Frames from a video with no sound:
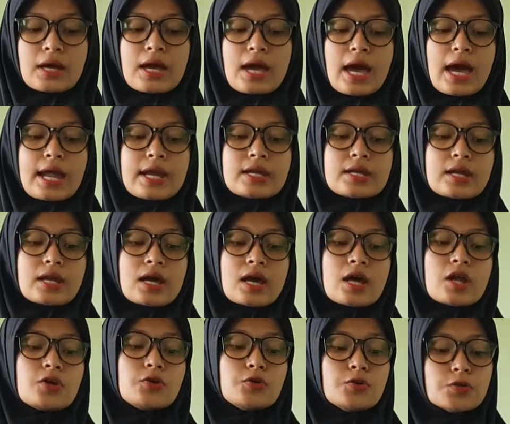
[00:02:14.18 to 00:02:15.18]
And
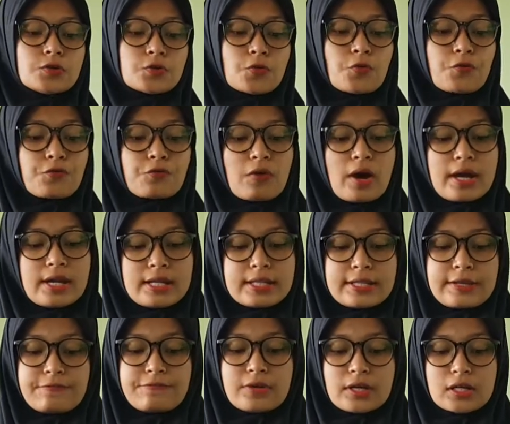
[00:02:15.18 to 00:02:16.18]
those who find
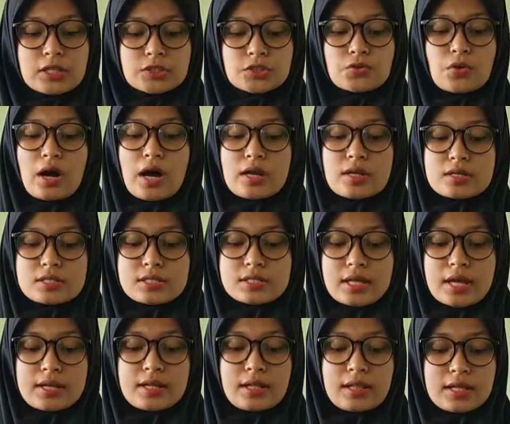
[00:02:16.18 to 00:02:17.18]
it difficult to
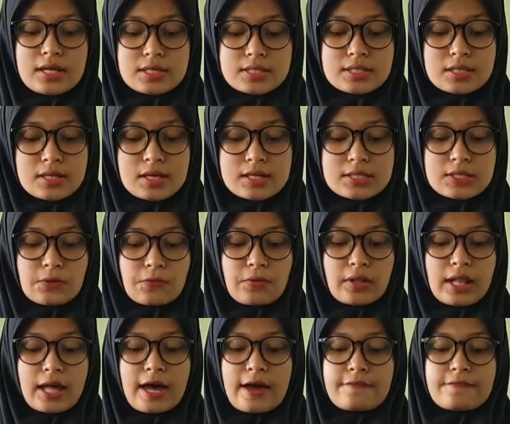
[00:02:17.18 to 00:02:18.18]
understand the lessons
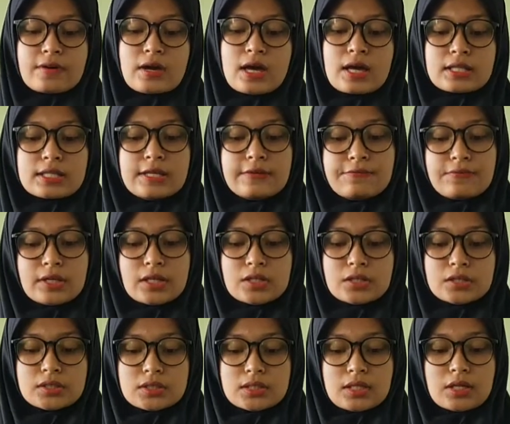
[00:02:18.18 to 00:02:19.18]
will have
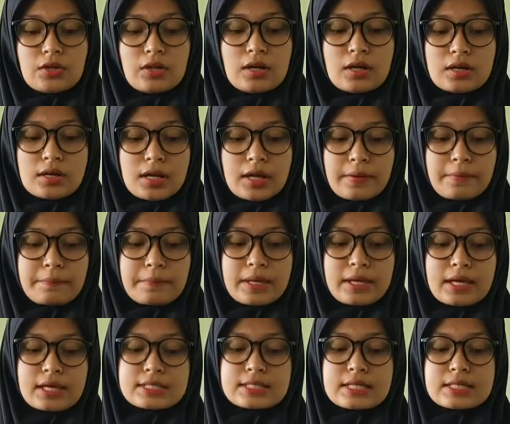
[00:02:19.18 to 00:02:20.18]
difficulty learning
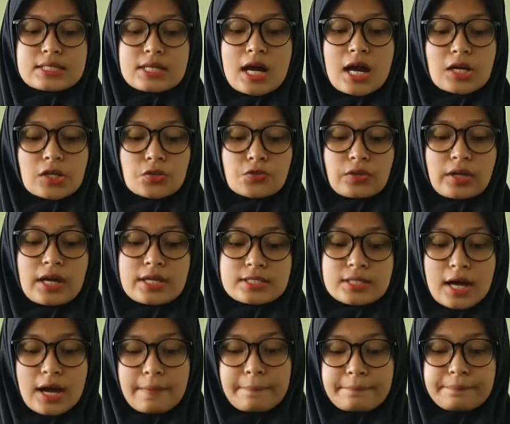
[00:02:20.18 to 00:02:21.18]
because it's hard to catch
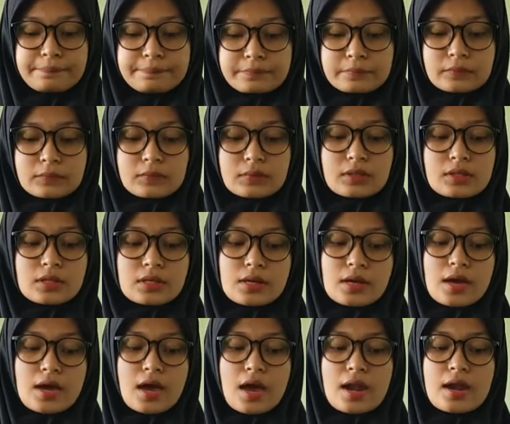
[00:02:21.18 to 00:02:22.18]
up.
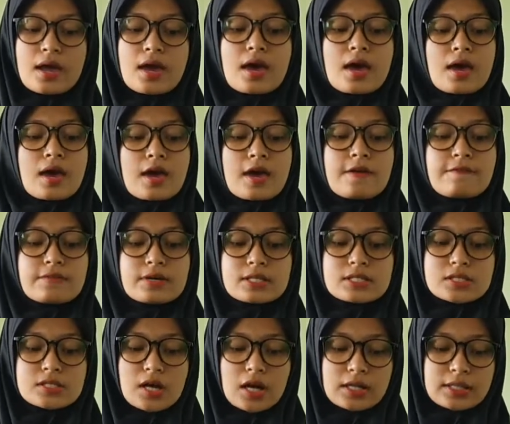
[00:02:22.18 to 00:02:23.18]
And if
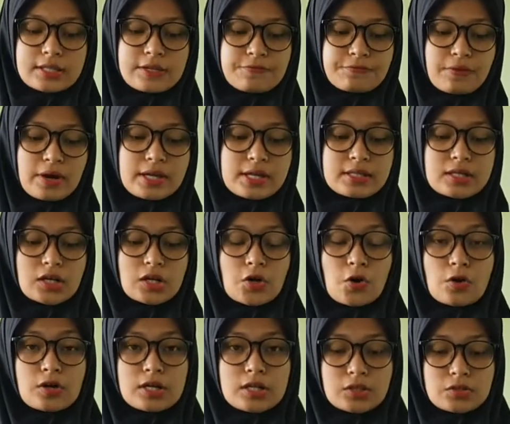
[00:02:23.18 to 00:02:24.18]
it's not divided
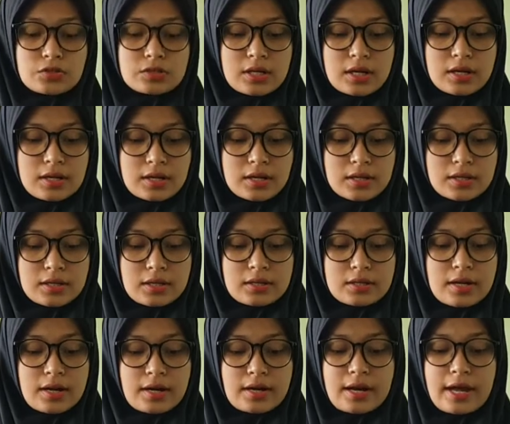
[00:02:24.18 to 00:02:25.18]
according to
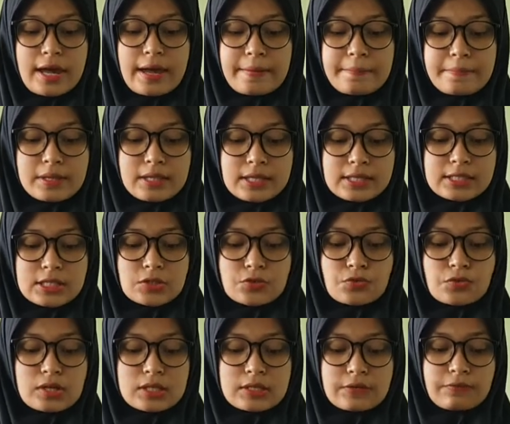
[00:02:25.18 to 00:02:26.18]
their ability
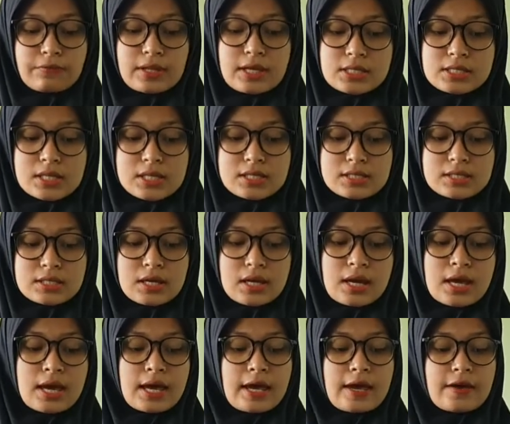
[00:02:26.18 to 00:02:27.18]
to receive lessons,
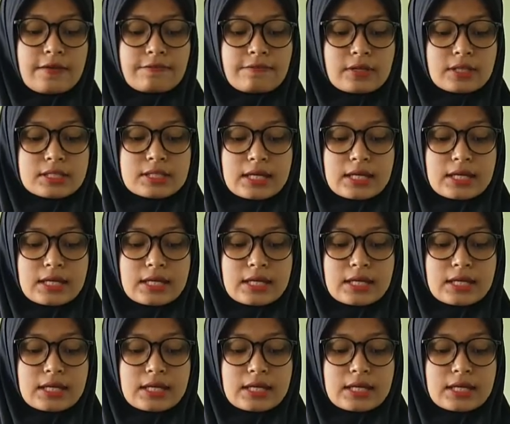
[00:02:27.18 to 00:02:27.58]
if it